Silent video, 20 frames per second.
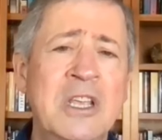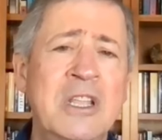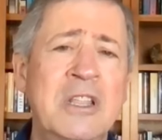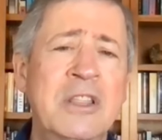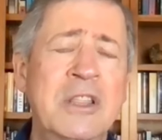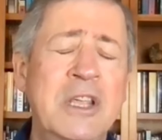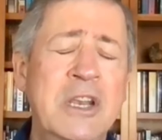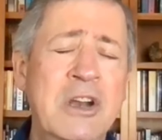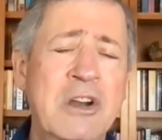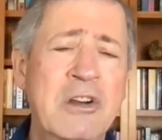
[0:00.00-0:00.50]

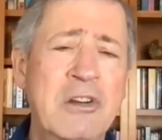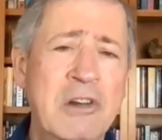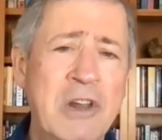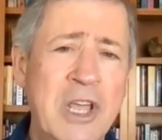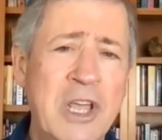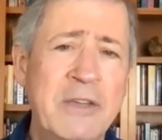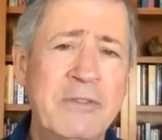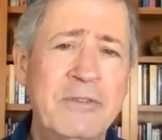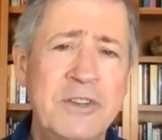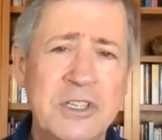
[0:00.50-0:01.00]
that our
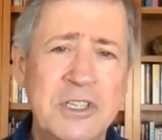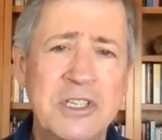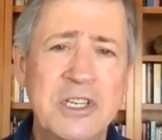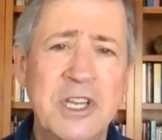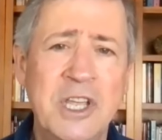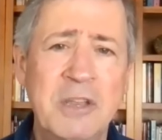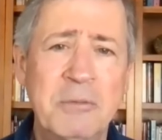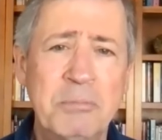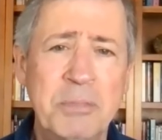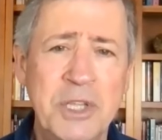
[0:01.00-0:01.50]
life does
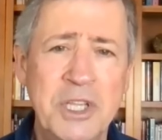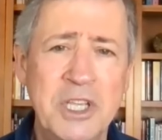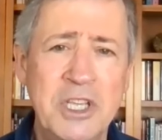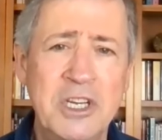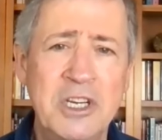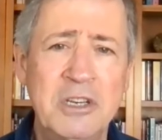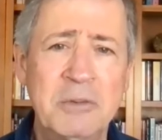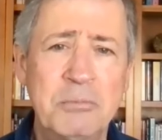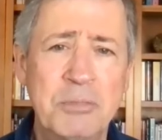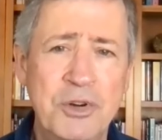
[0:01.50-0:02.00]
not begin
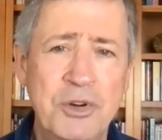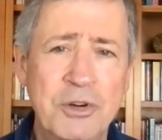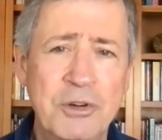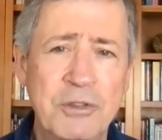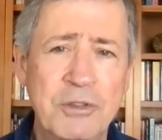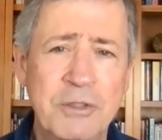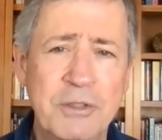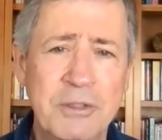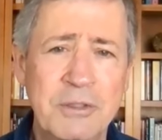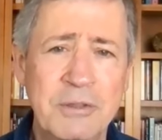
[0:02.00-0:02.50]
at
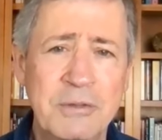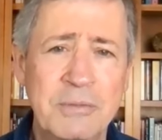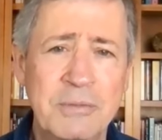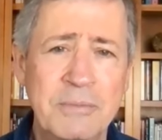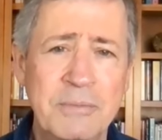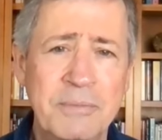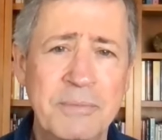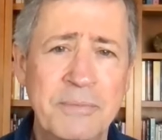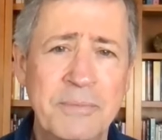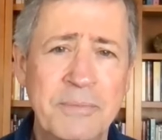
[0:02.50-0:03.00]
birth
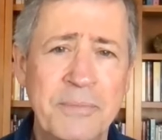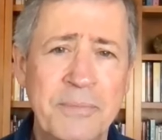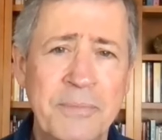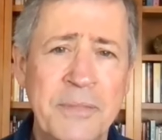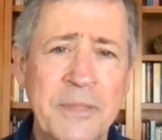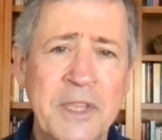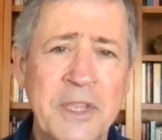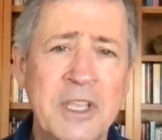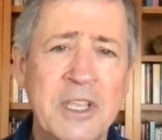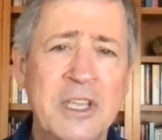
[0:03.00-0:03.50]

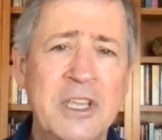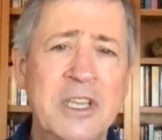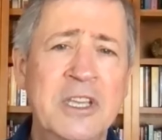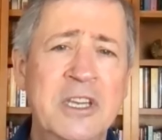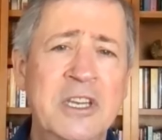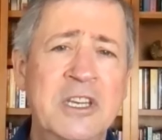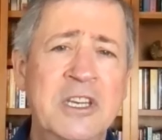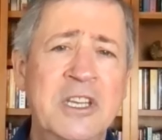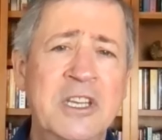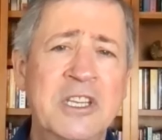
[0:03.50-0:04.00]
and
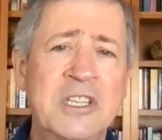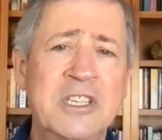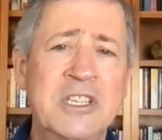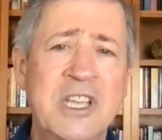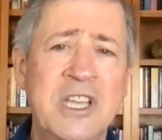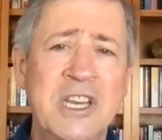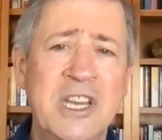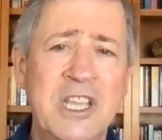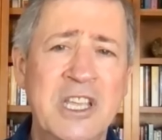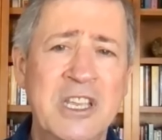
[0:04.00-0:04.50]
it does
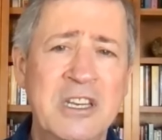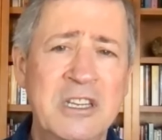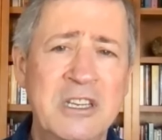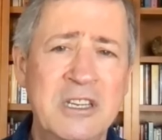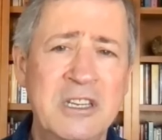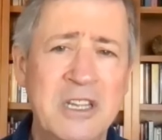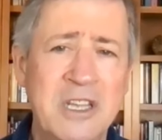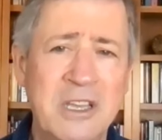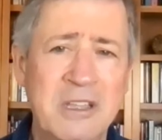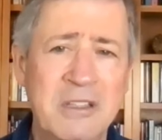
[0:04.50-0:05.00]
not end
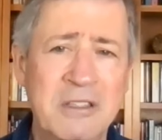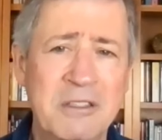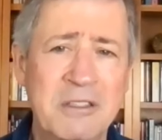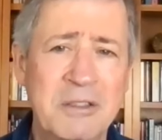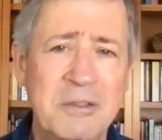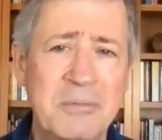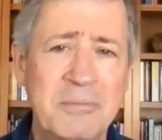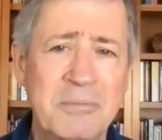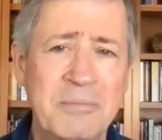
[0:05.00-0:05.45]
at death.